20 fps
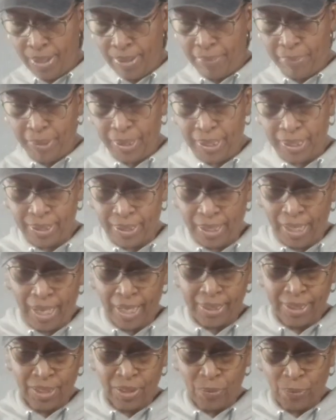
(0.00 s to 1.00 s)
But I
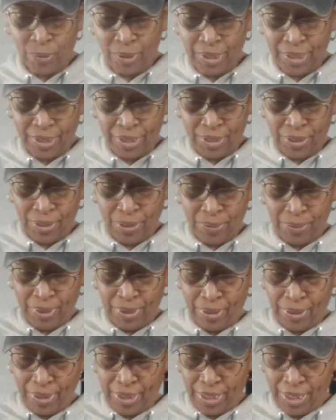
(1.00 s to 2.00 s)
just wanted to do it
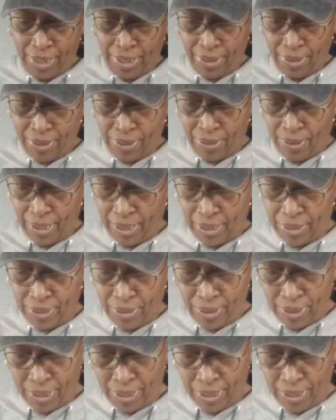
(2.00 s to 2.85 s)
on here so I can show